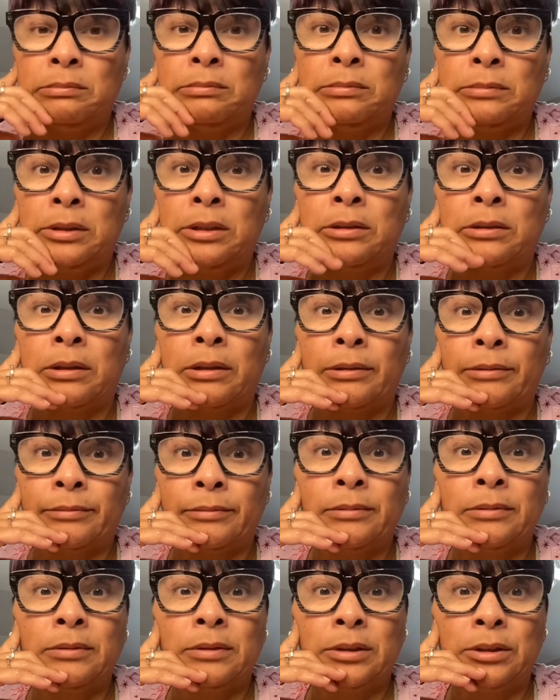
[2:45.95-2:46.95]
you know,
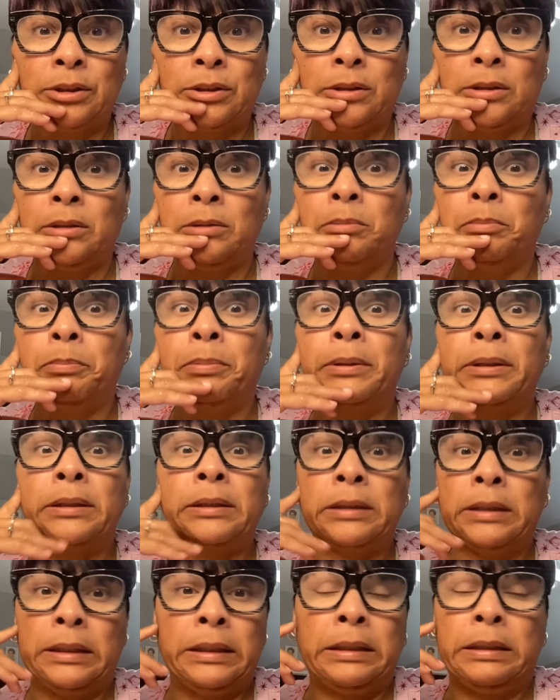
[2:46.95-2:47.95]
stupid
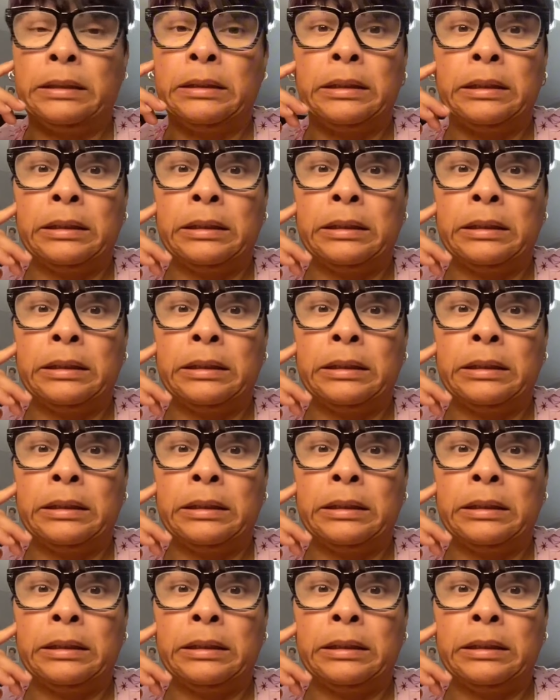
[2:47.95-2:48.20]
and